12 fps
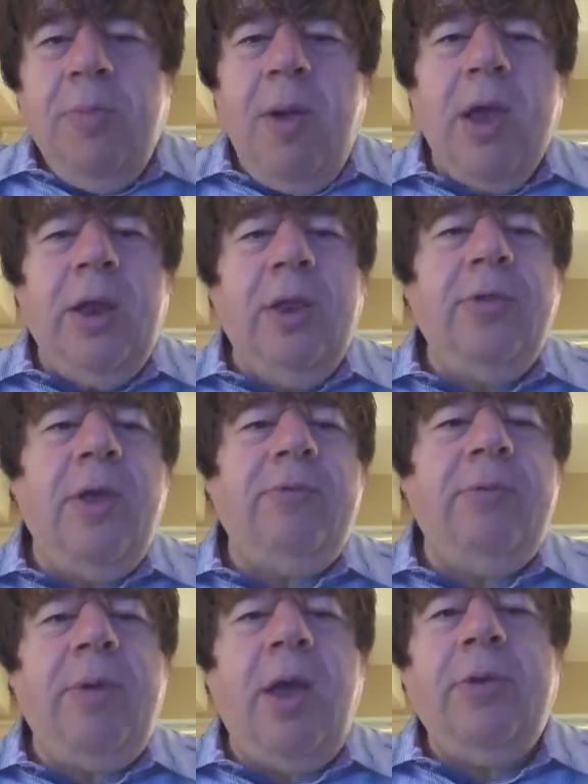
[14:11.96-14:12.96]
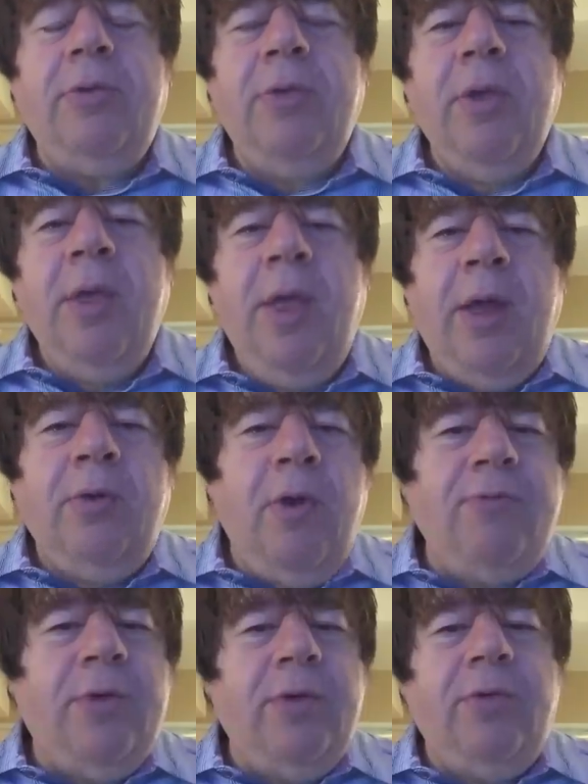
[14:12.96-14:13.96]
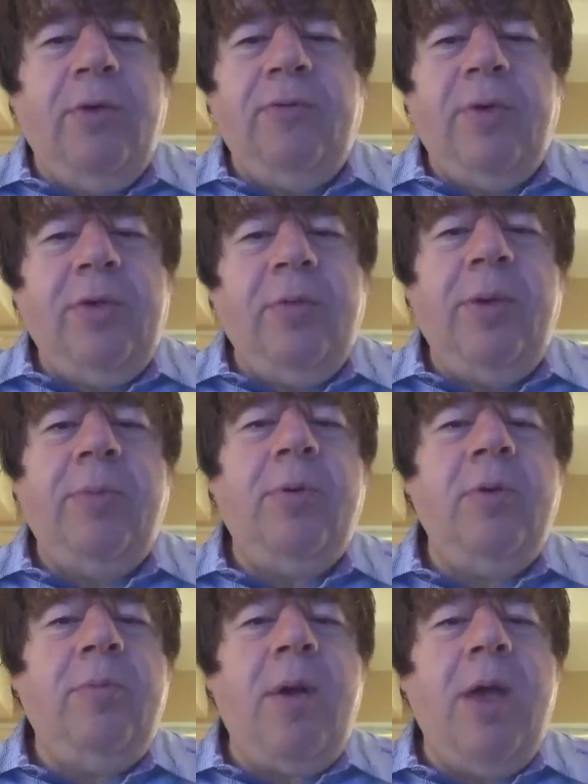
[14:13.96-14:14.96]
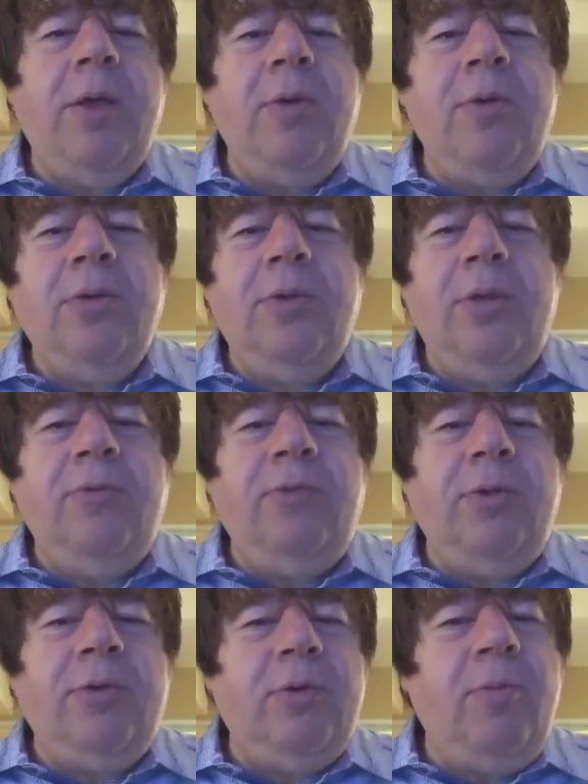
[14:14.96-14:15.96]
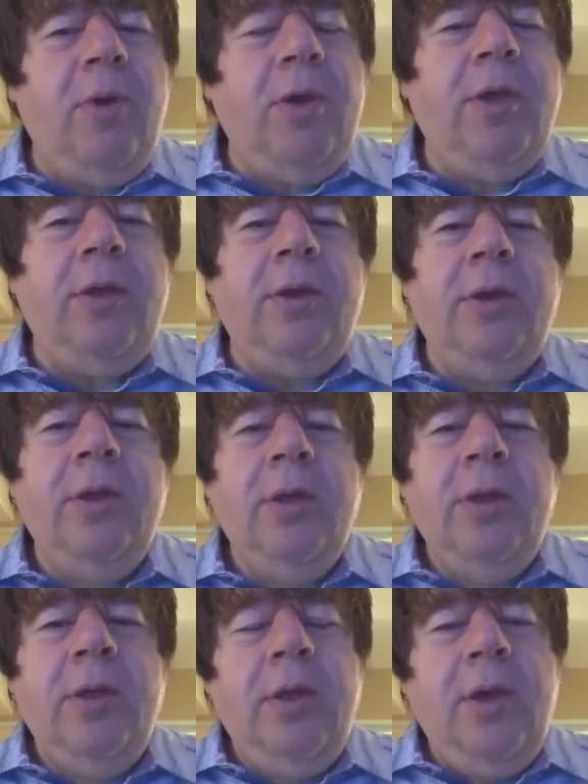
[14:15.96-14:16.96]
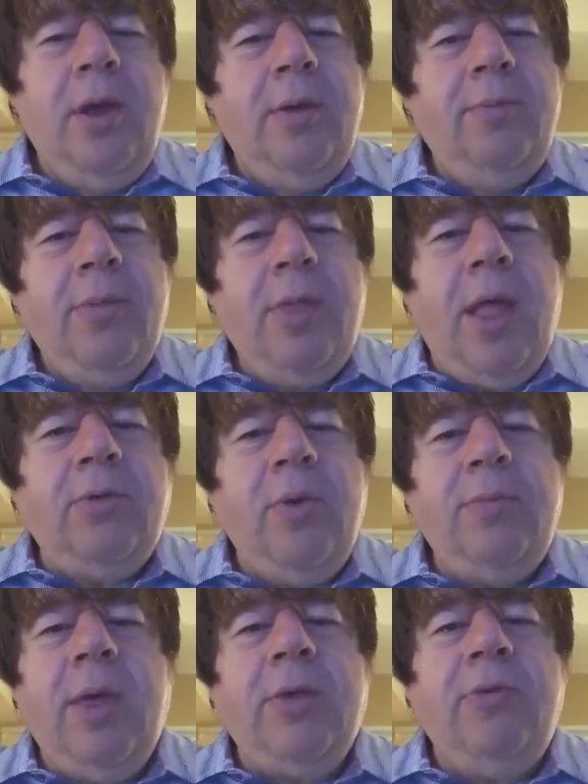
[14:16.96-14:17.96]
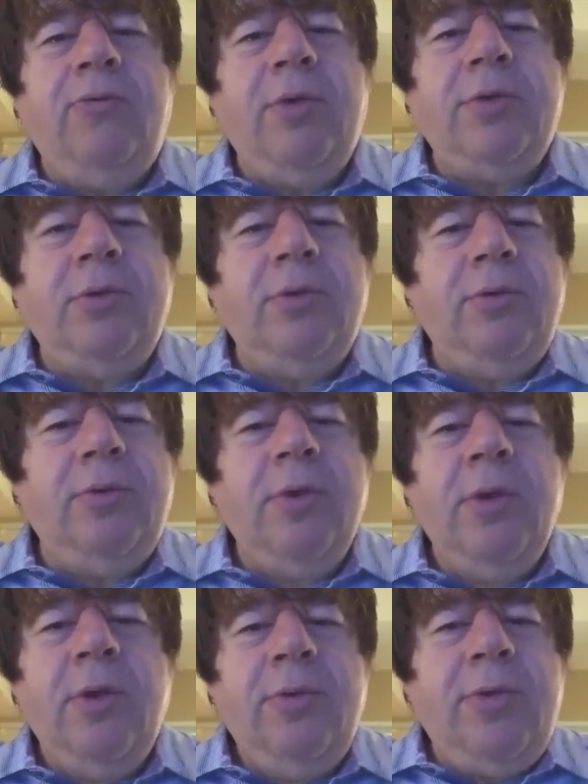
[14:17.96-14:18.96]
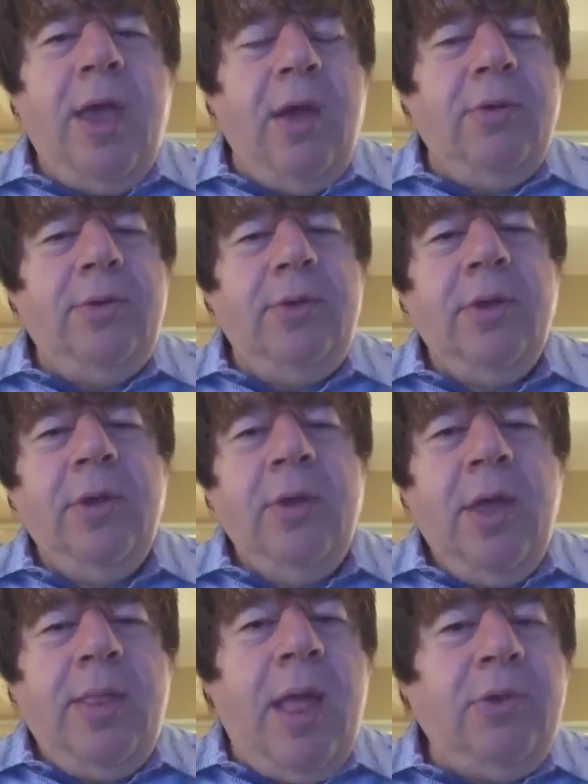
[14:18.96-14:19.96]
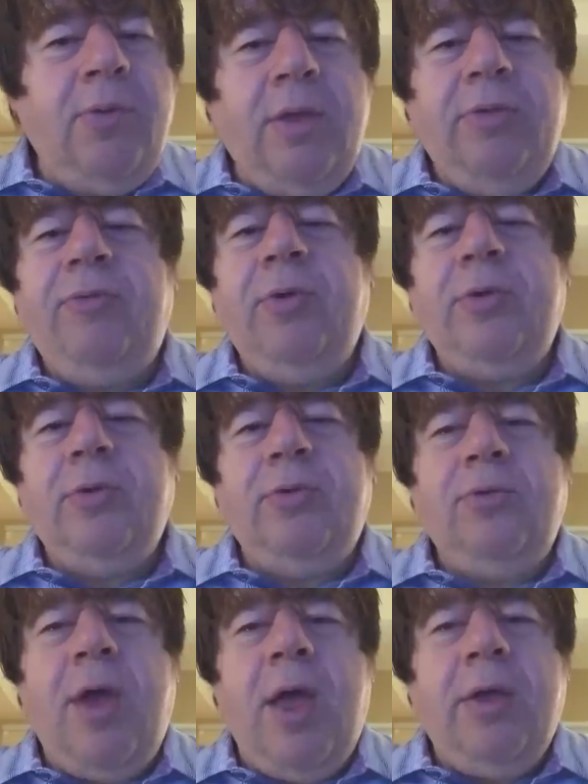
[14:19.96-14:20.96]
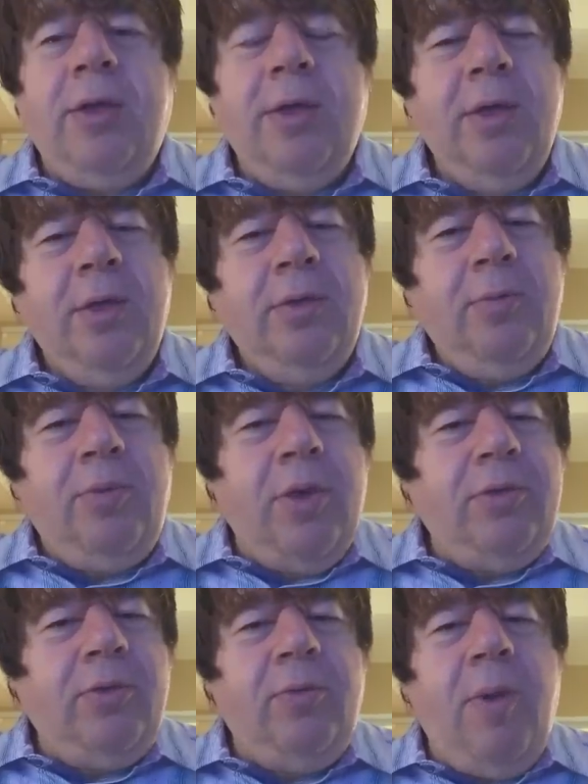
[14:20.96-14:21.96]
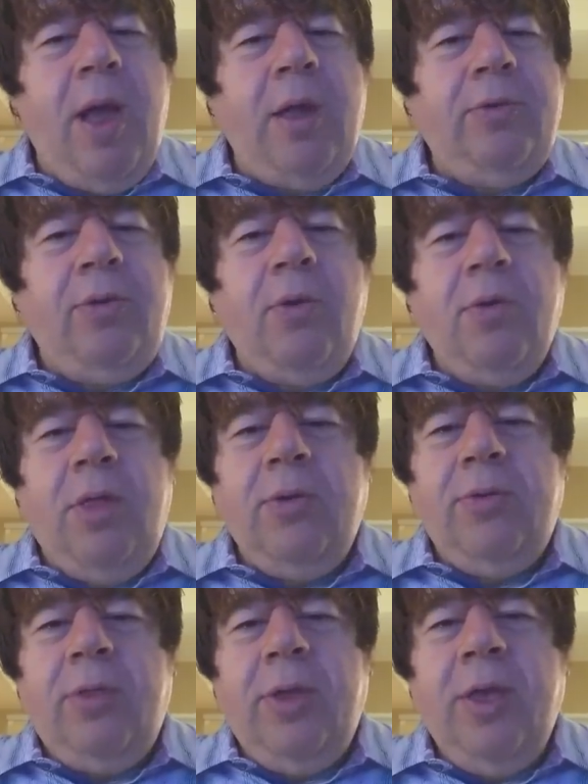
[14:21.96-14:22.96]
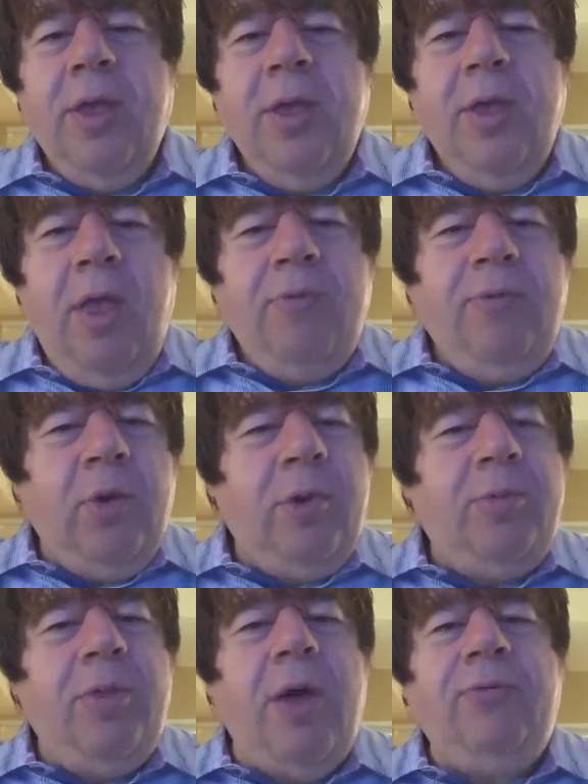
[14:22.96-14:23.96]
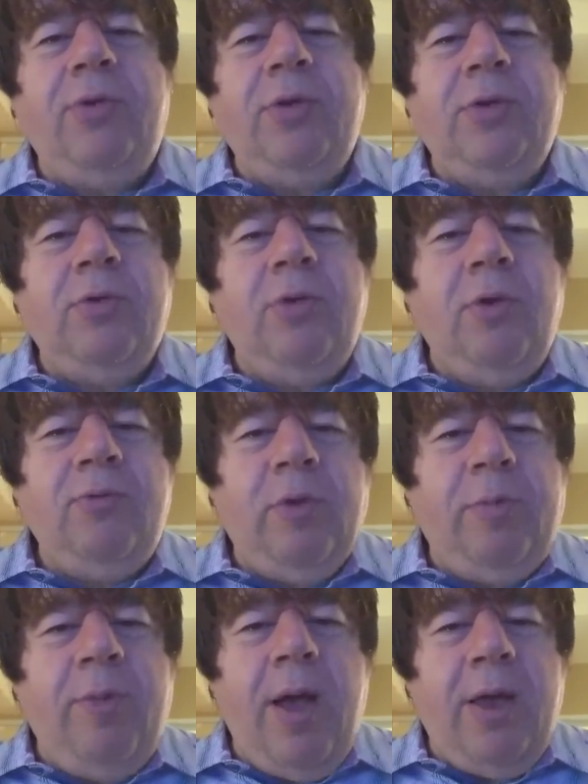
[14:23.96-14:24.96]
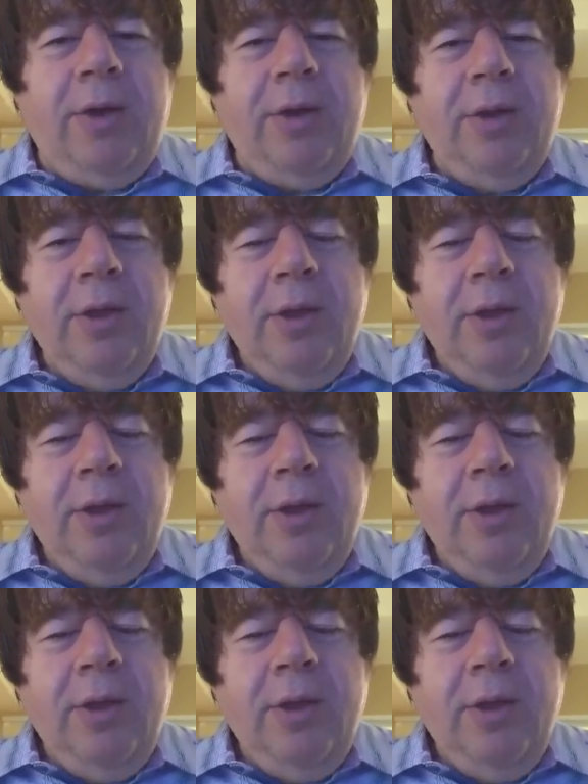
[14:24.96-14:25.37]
pocketing $7, and you're offering a service to people who buy gold in the futures market. That's what makes the futures sound, and that's why the futures track the price of spot so closely. If you were to plot futures over spot,